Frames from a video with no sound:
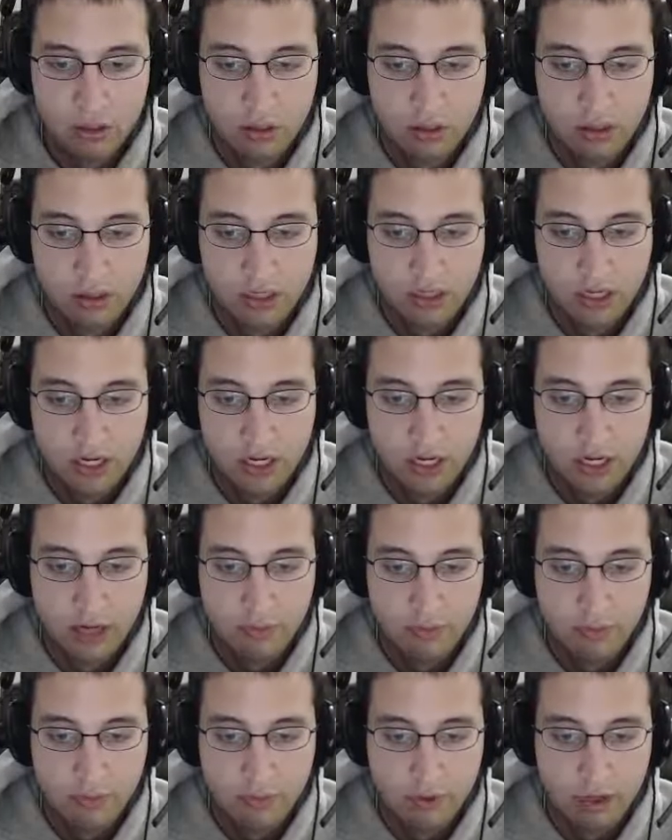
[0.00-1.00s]
Uh,
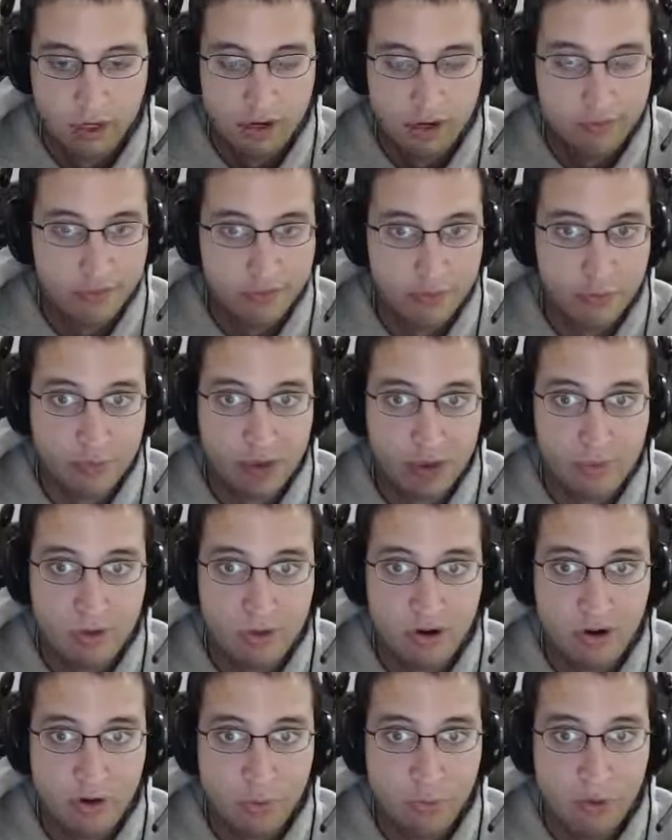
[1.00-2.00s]
if you
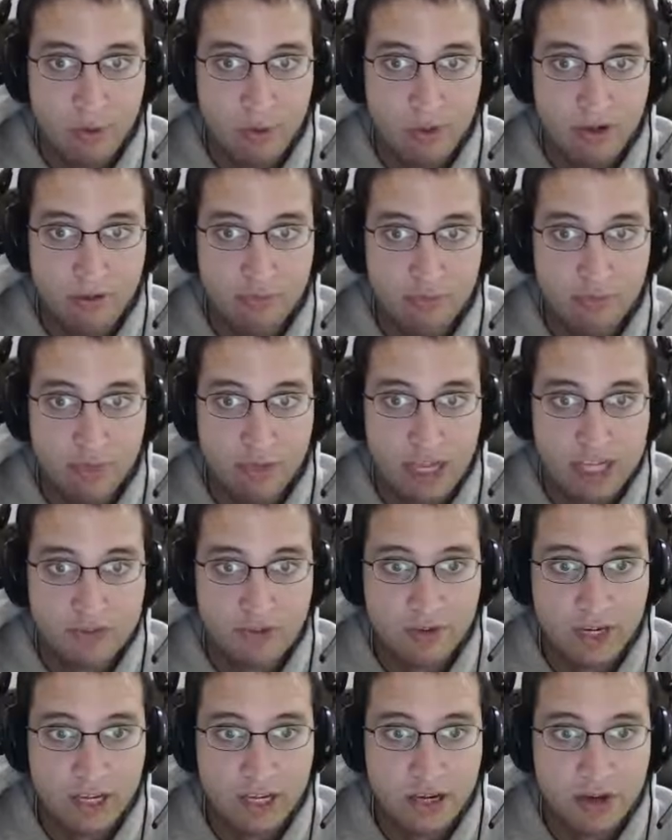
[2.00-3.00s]
remember in one of my last
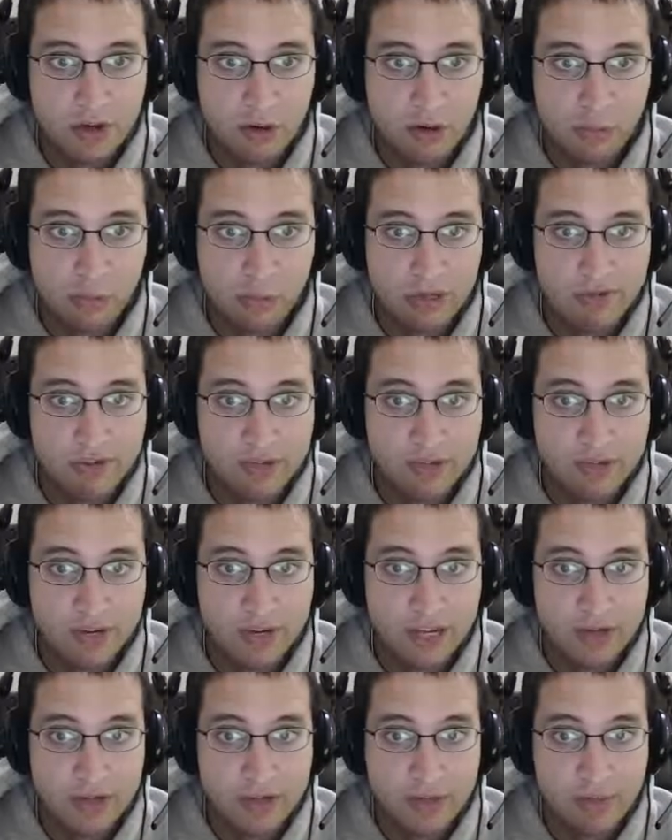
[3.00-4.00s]
video or previous
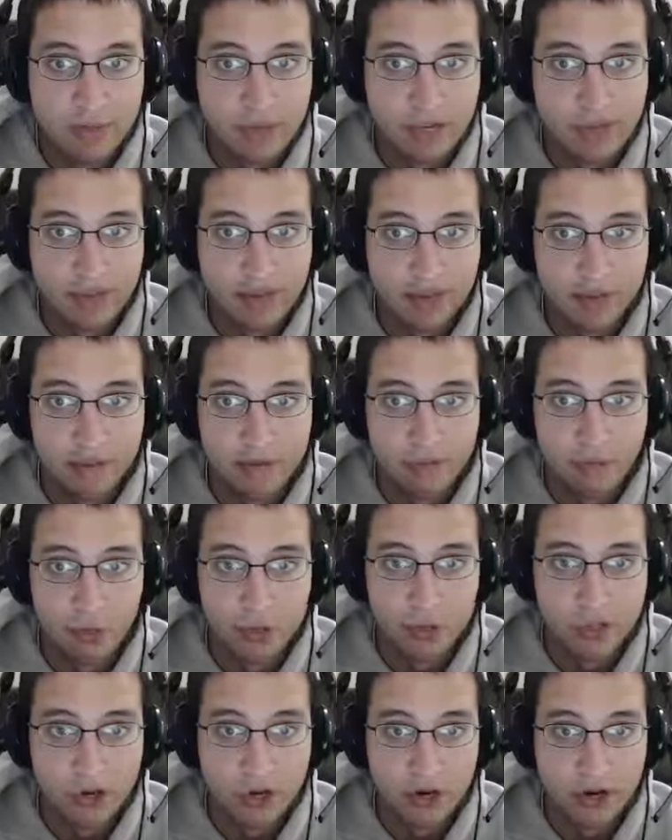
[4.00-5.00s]
videos, I picked the
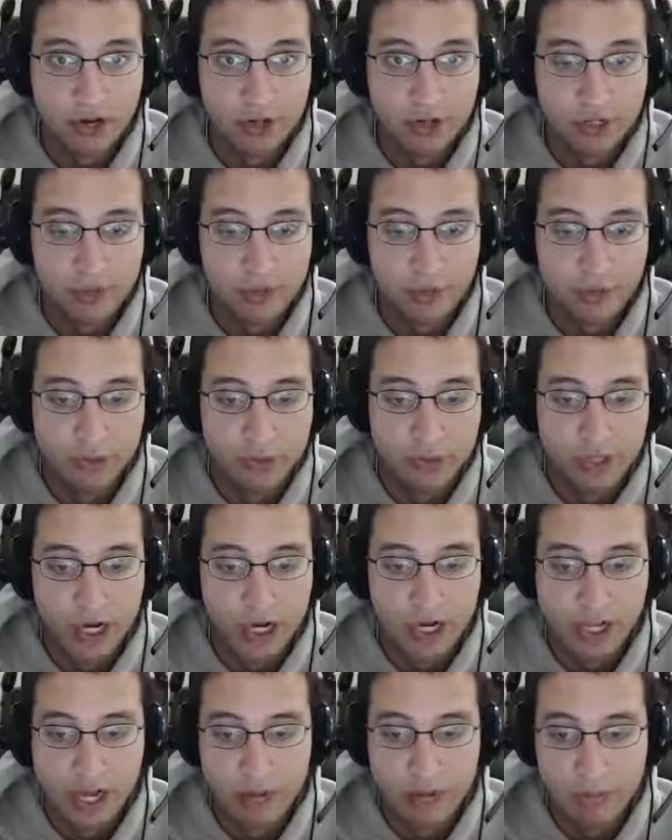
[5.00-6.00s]
four-star Energy runes. Shannon
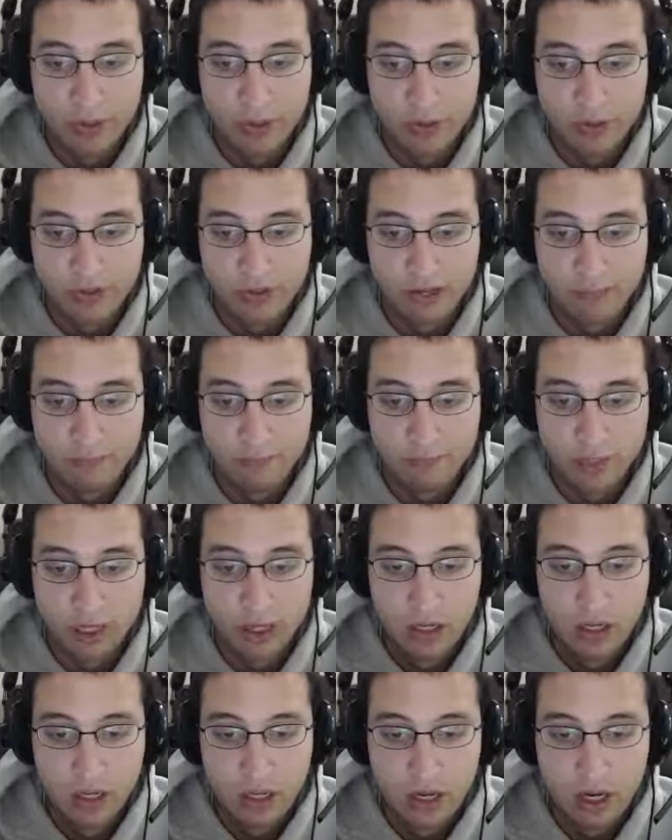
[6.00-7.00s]
got most of them.
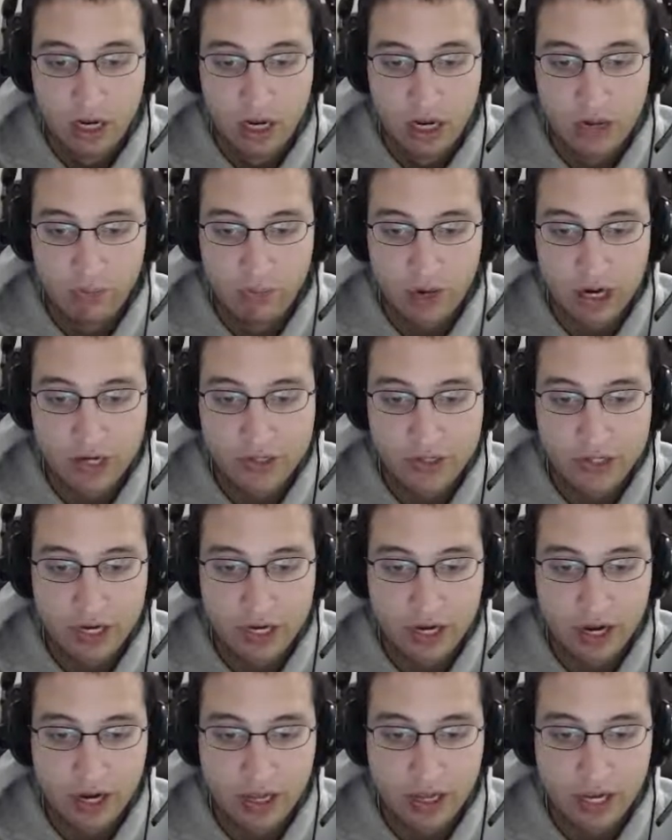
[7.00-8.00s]
Uh, Rakaja
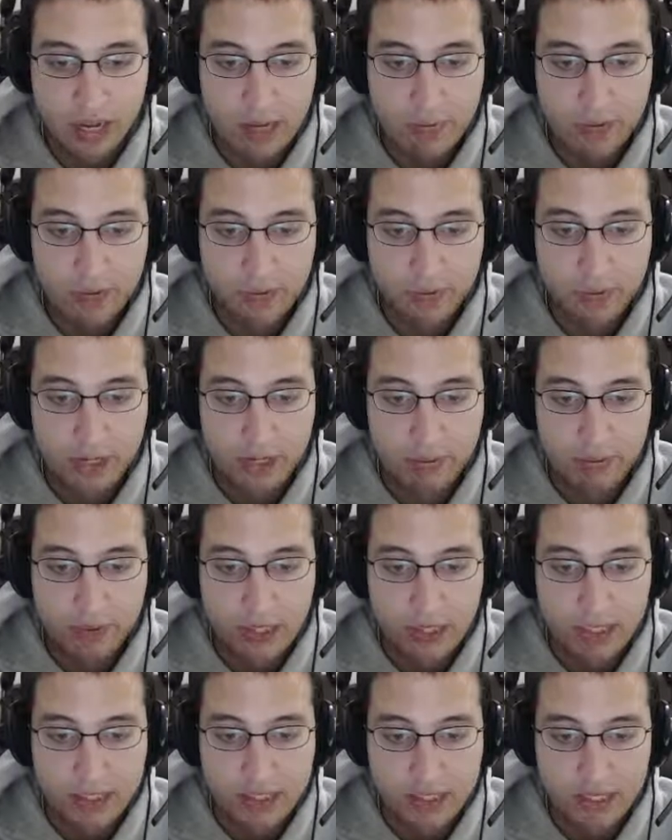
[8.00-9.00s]
got a couple rune
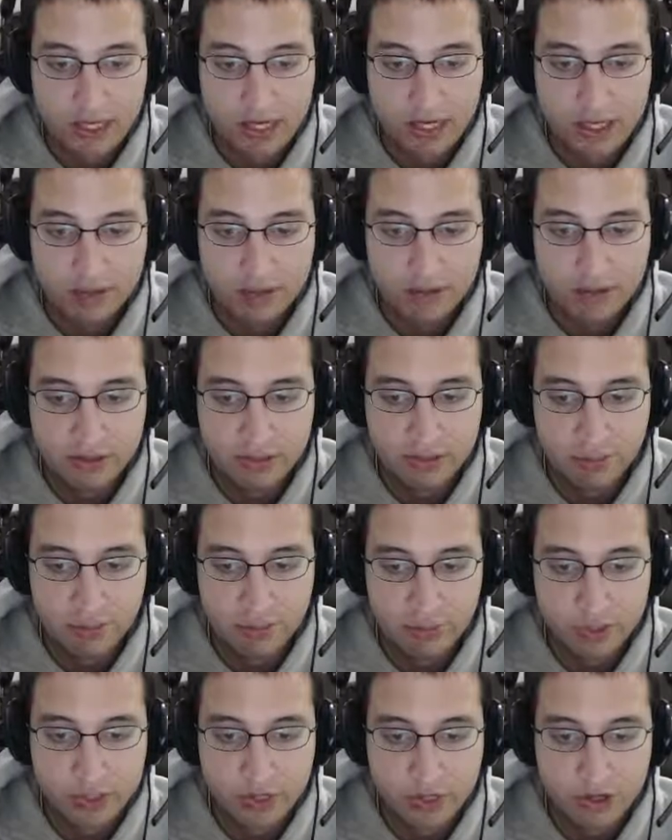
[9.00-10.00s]
upgrades. He got some
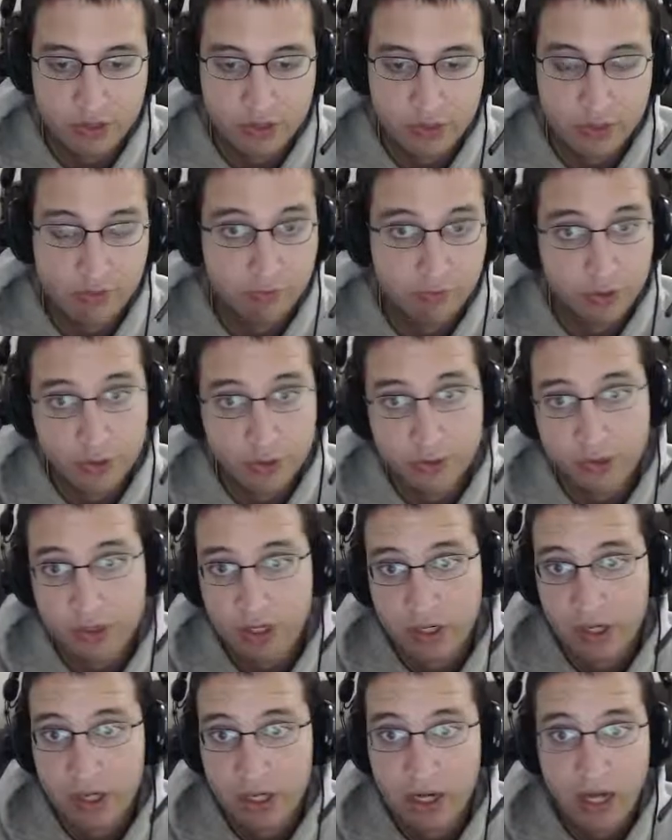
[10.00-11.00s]
three-star Swift runes.
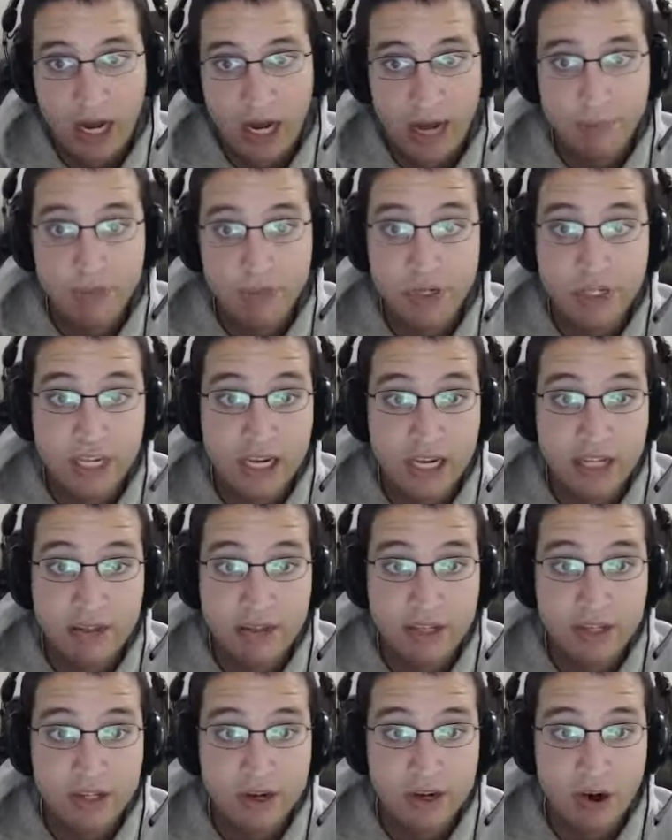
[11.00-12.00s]
I'm just getting
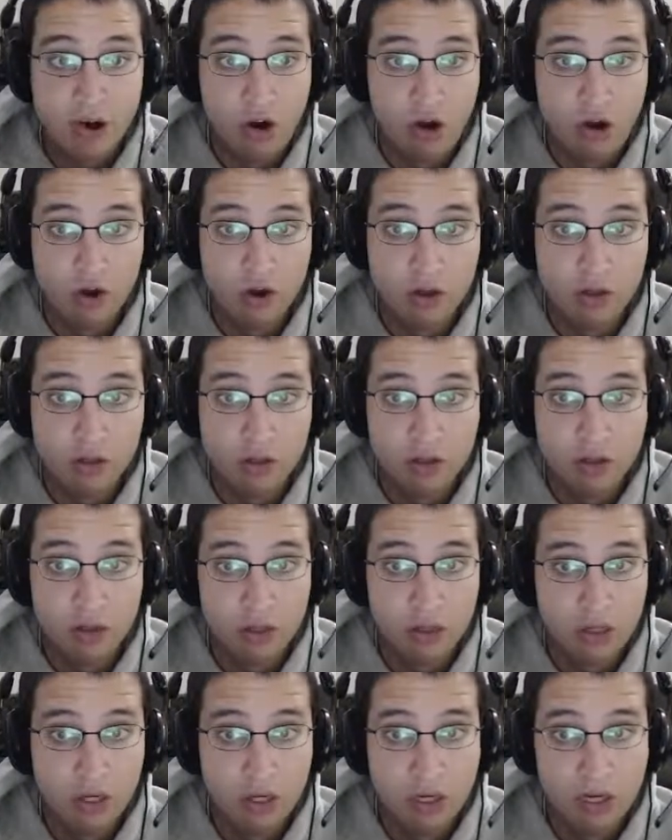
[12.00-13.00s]
these in hard
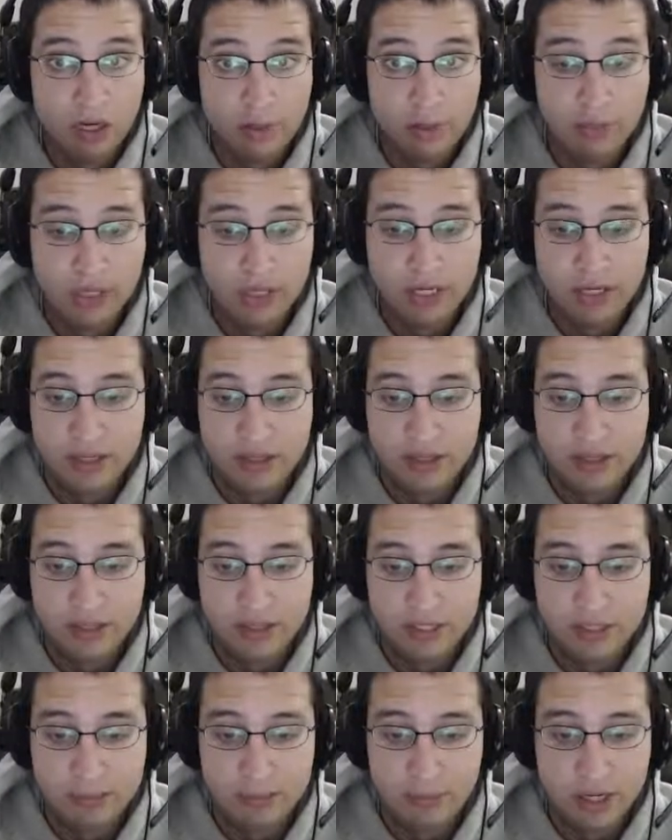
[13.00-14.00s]
uh, because
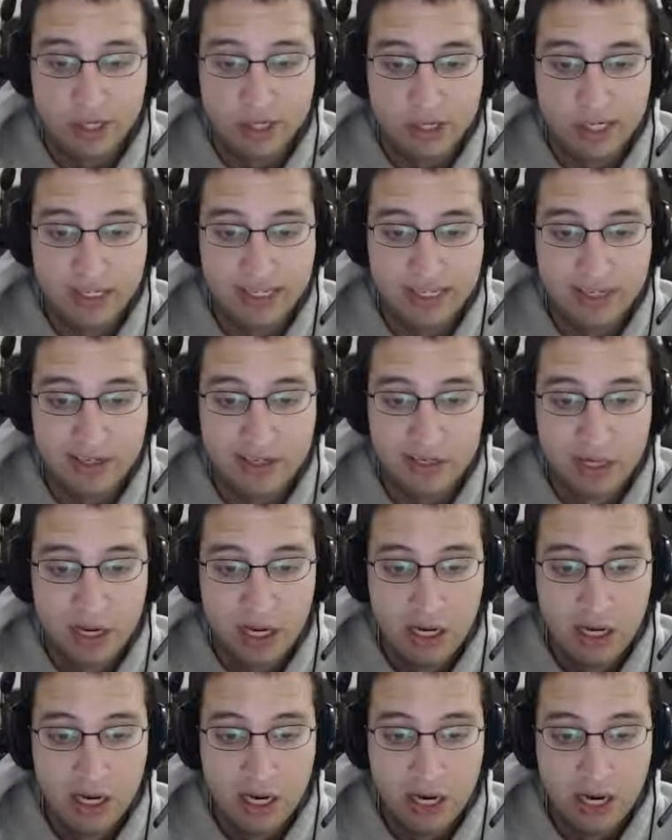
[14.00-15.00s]
it's much easier.
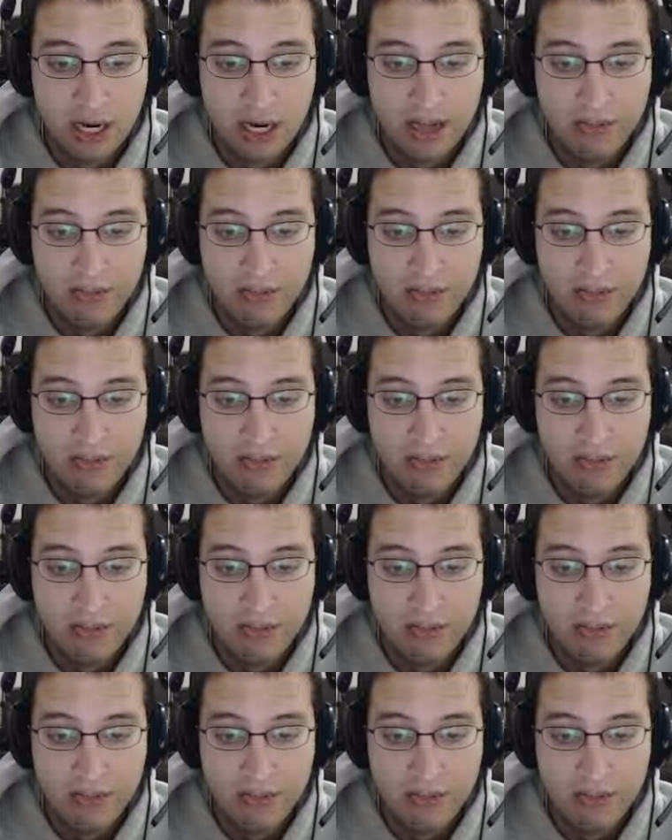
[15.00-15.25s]
Uh,